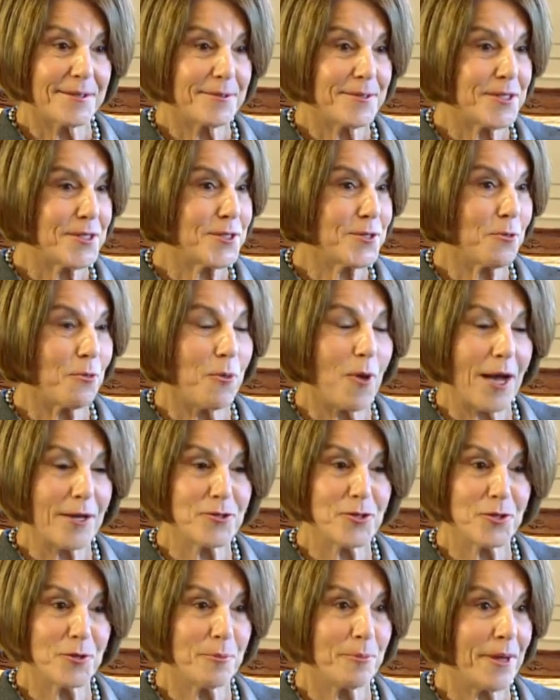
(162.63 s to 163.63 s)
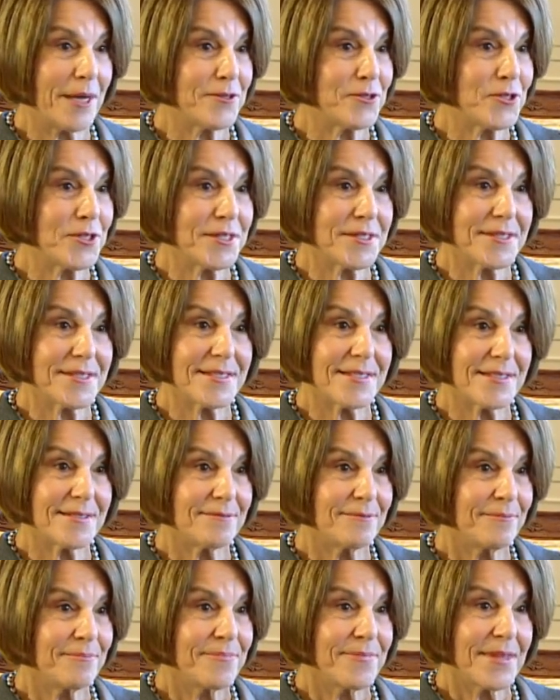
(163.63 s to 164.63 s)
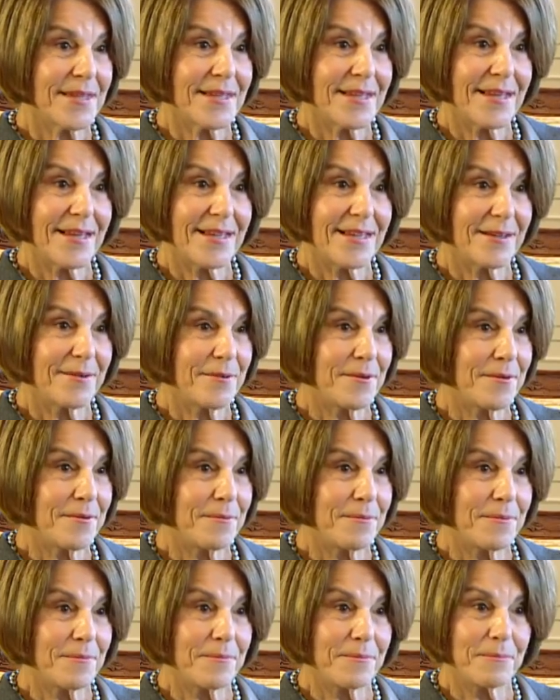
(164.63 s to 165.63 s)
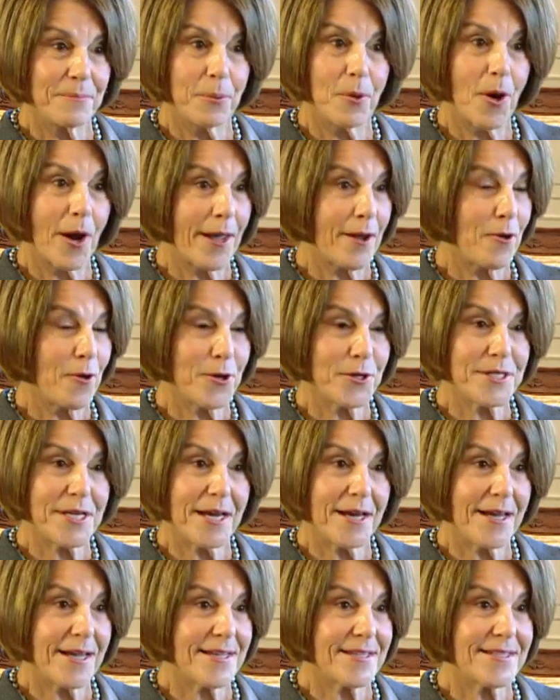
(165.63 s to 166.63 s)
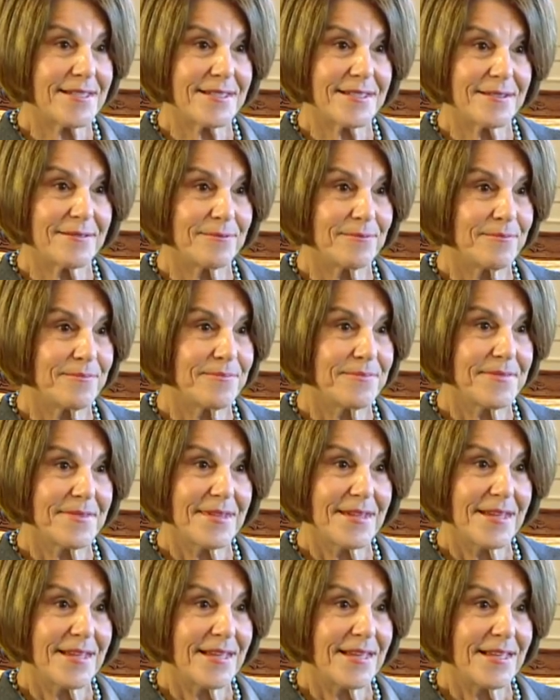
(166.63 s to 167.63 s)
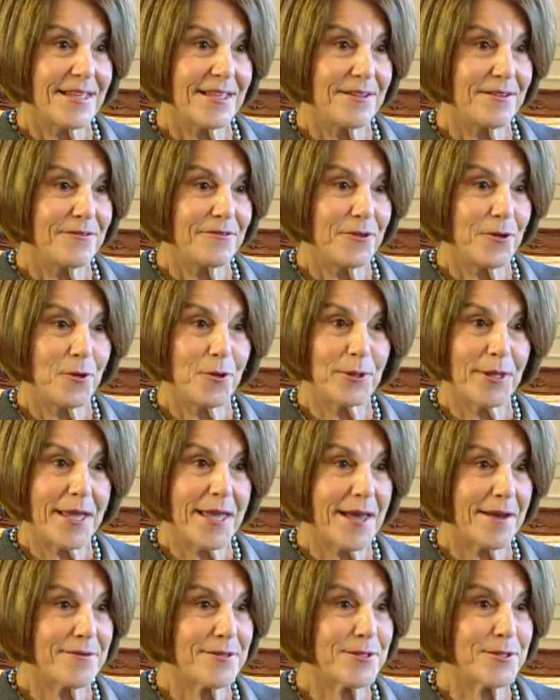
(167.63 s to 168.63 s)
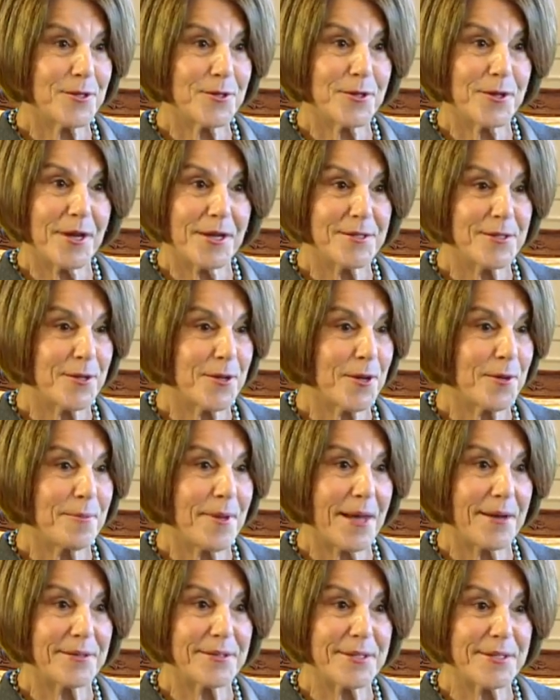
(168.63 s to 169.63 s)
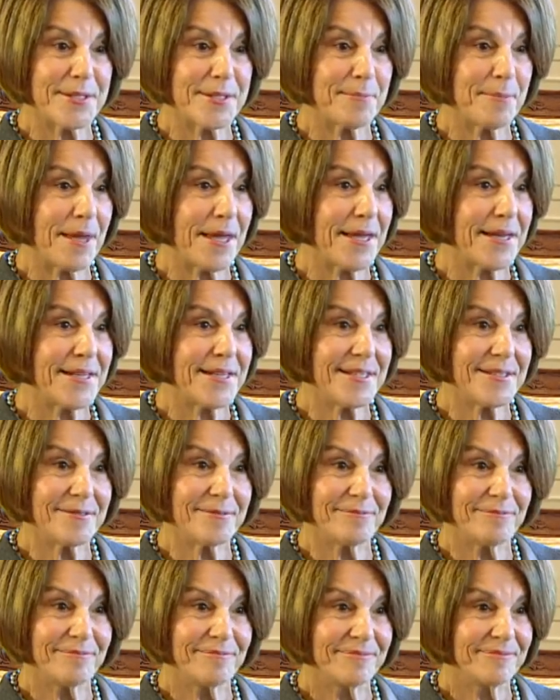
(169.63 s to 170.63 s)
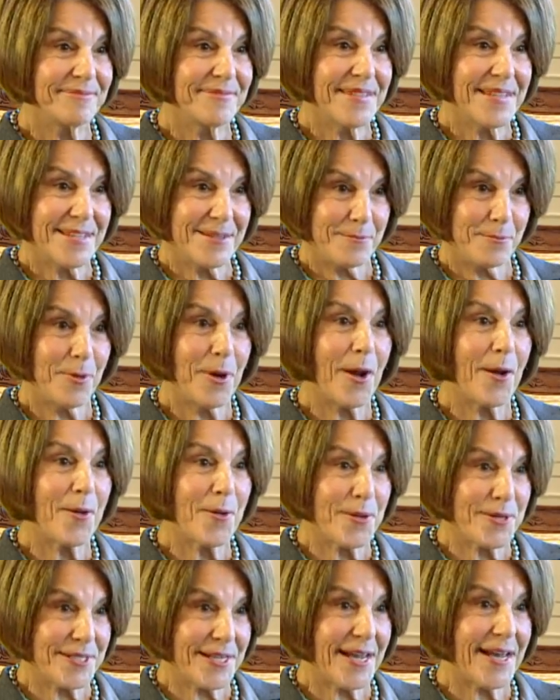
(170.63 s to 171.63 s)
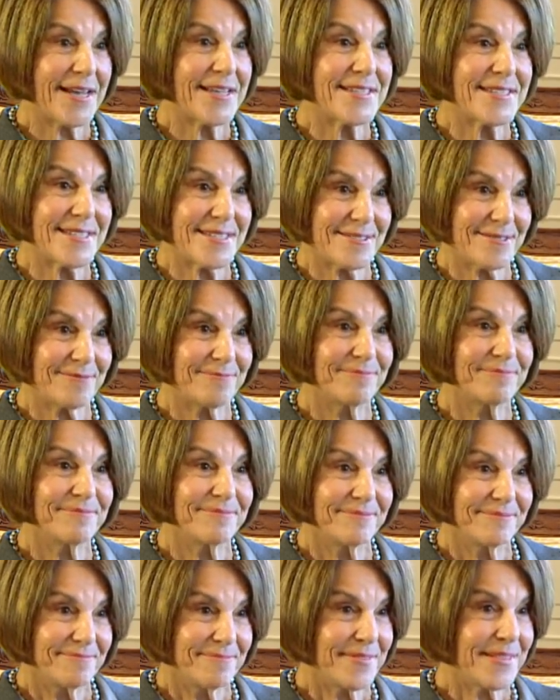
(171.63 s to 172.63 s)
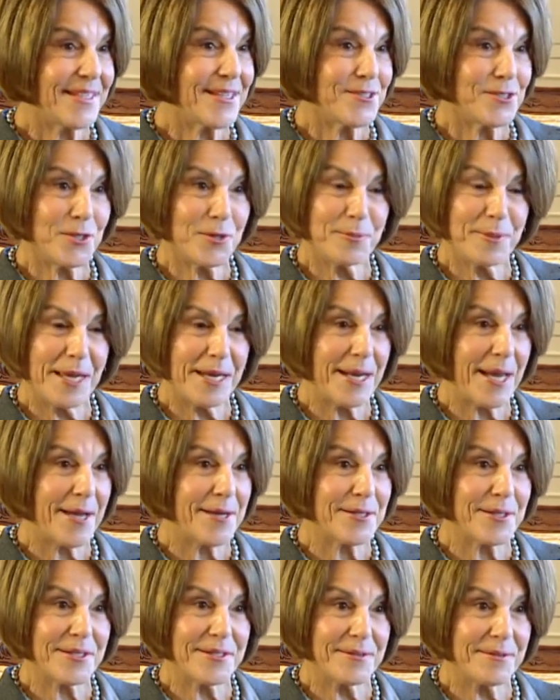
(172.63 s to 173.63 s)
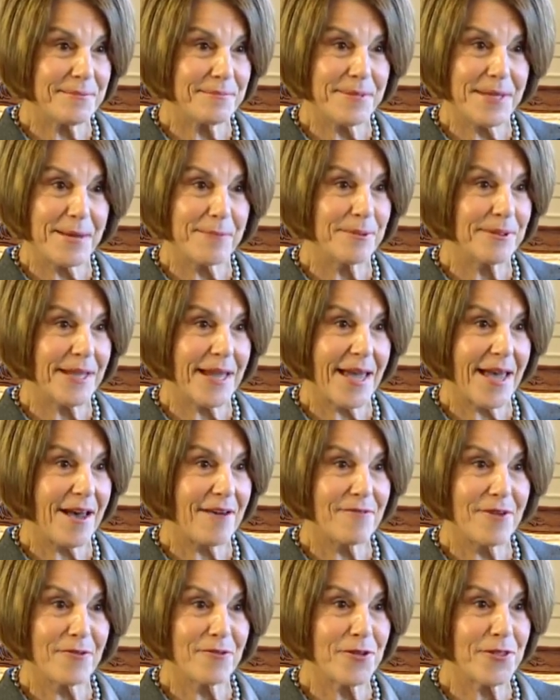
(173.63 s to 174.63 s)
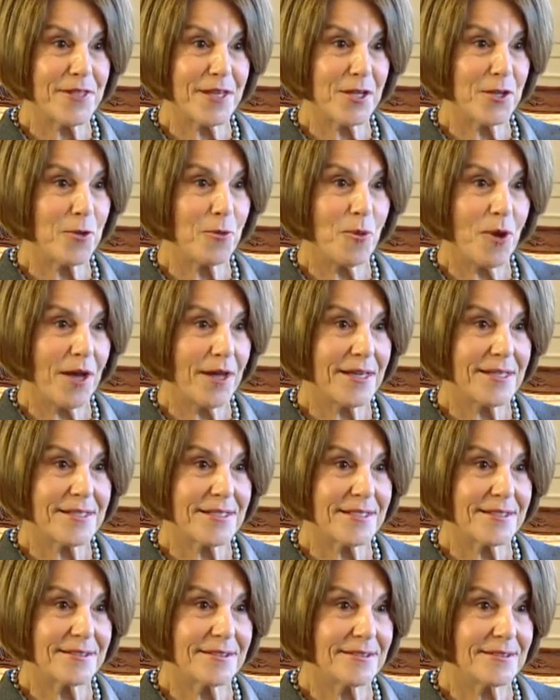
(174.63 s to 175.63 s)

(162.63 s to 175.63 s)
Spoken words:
Just watch your budgets. Prioritize. If you only have certain amount to spend, prioritize, because you may not be able to have everything you want.